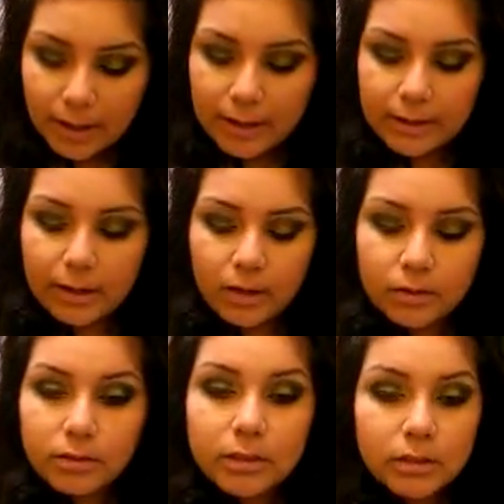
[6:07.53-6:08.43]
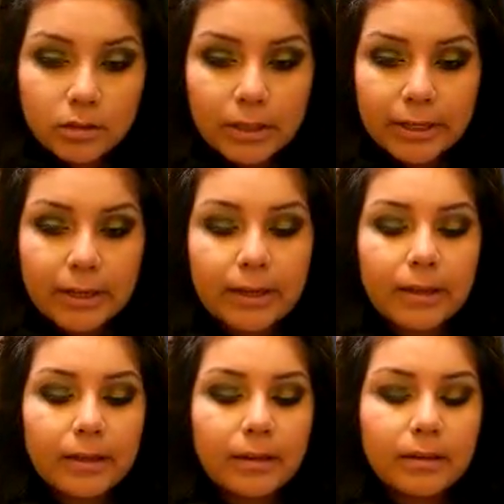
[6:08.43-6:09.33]
And now just to like
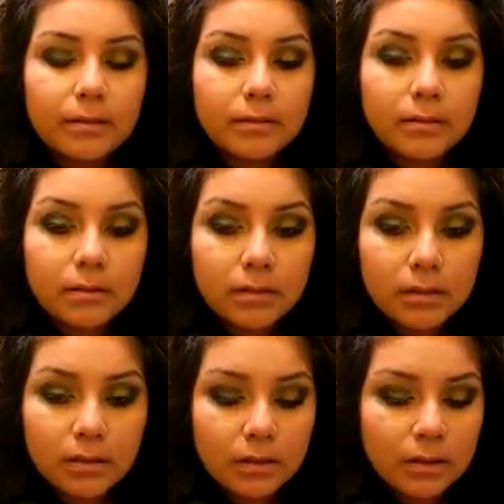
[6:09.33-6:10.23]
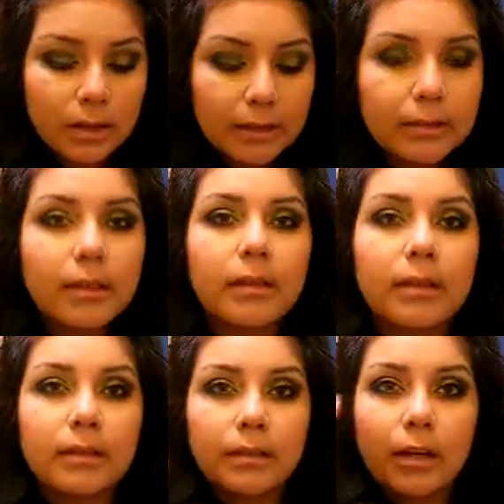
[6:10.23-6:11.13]
get
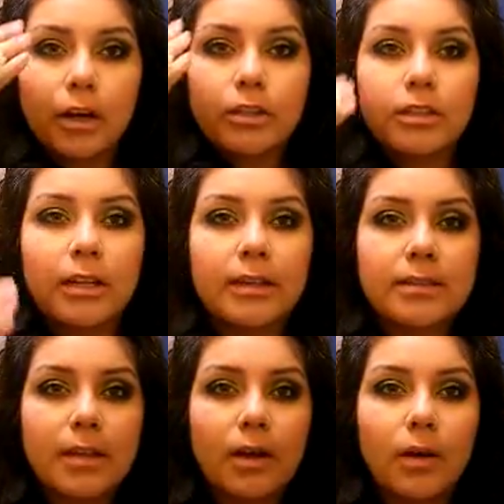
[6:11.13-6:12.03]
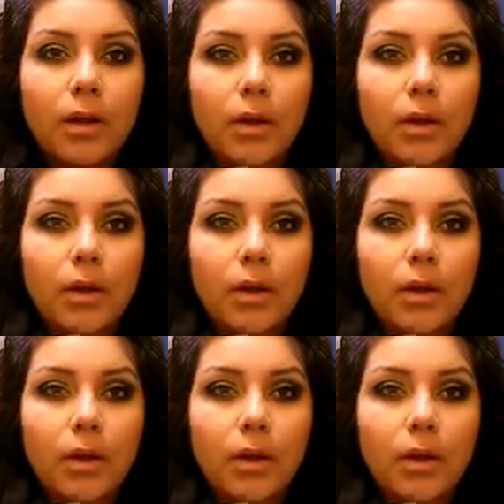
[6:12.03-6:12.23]
the harsh lines out,